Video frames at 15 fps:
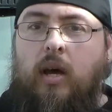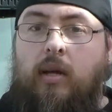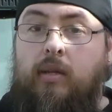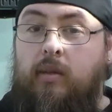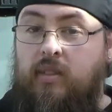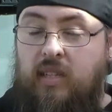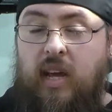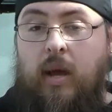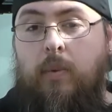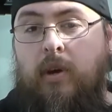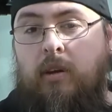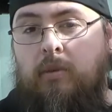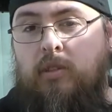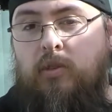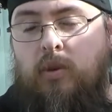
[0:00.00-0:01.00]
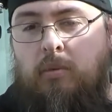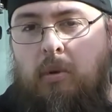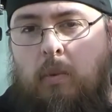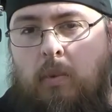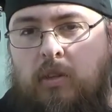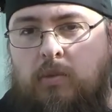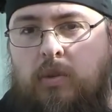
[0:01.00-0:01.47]
And today we're going to be talking
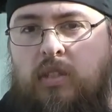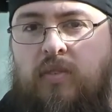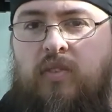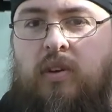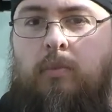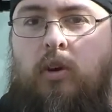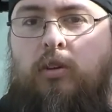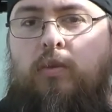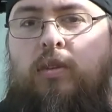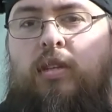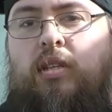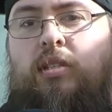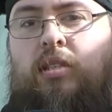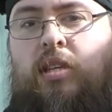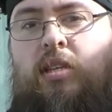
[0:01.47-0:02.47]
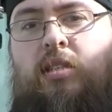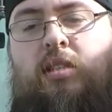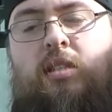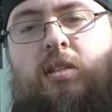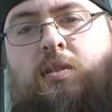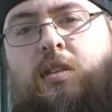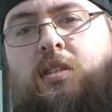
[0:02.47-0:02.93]
about one specific model, and it is
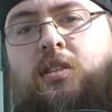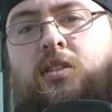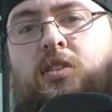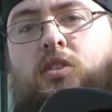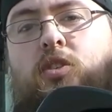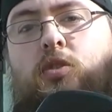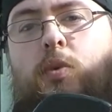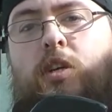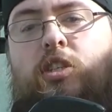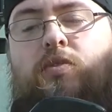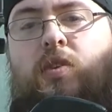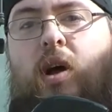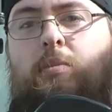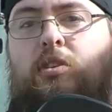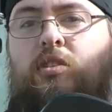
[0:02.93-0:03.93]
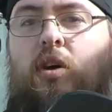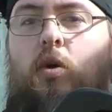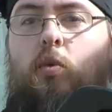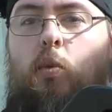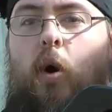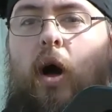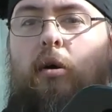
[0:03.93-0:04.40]
this. This is the Switch
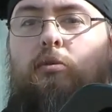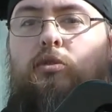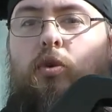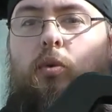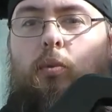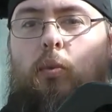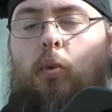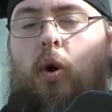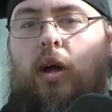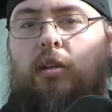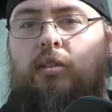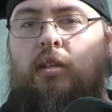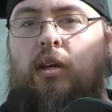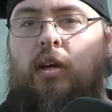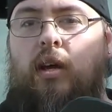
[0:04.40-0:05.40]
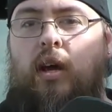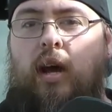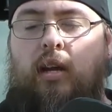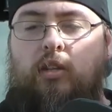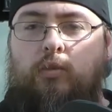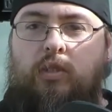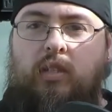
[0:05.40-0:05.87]
Vibracell Wild One.
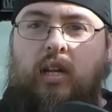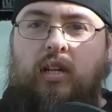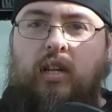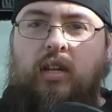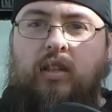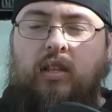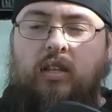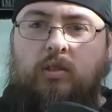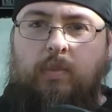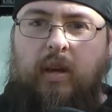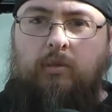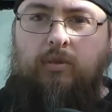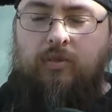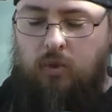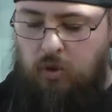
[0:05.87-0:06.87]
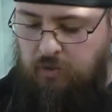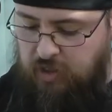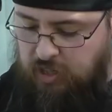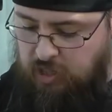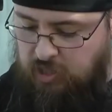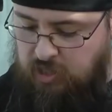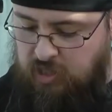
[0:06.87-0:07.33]
And as we said in the specs before, it
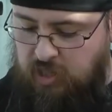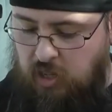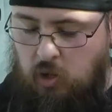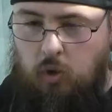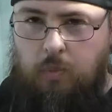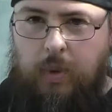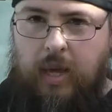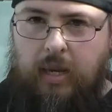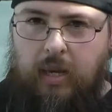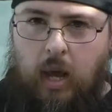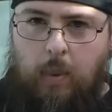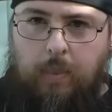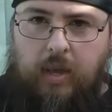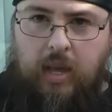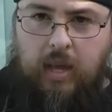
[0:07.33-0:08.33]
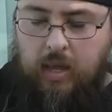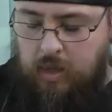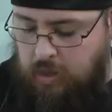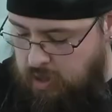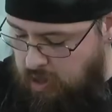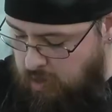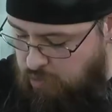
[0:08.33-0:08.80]
features the single pickup in
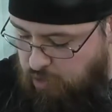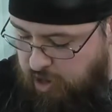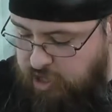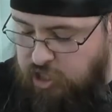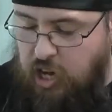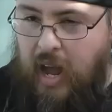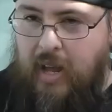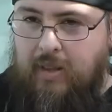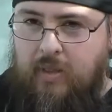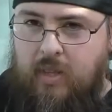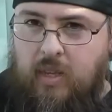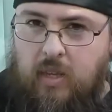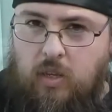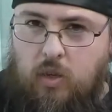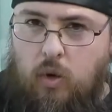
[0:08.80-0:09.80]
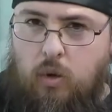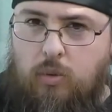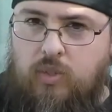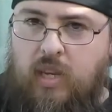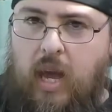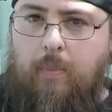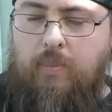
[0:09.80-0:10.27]
the bridge and the coil
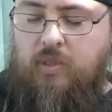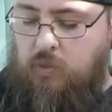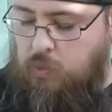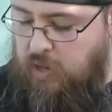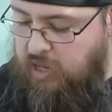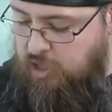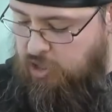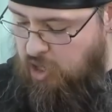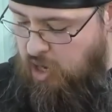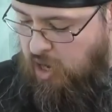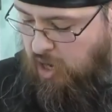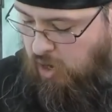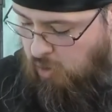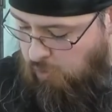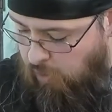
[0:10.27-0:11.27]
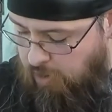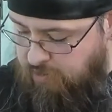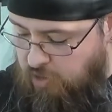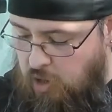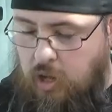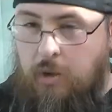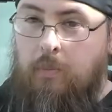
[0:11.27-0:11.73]
tap switch. One
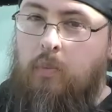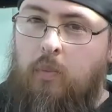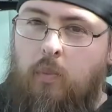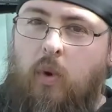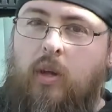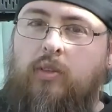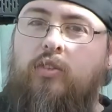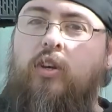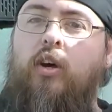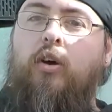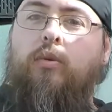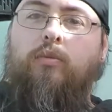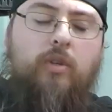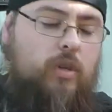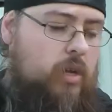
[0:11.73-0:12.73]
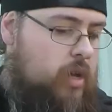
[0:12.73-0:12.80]
volume, one tone.